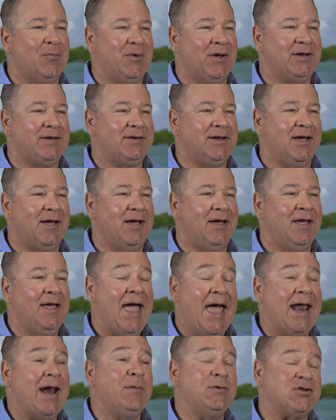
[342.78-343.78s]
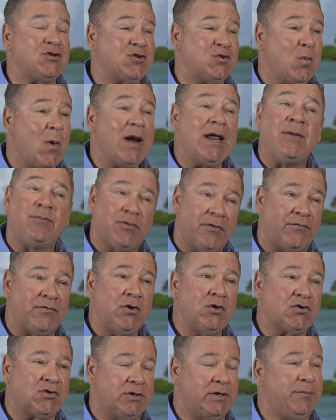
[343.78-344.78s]
but uh, and I was sweating
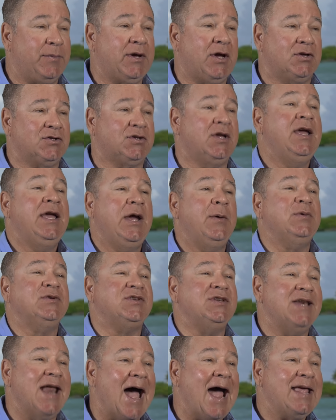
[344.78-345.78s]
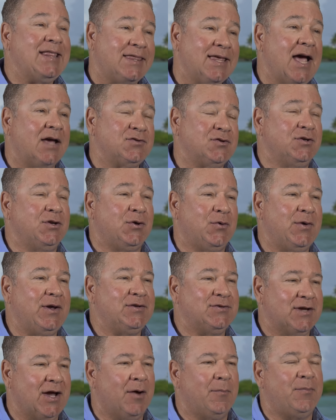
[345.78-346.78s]
profusely because it was 9,000
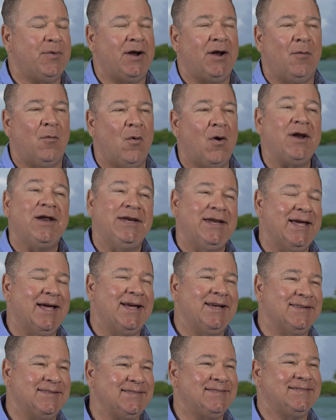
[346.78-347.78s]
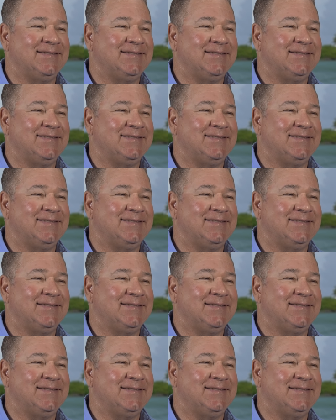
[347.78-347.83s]
degrees out. But what a day!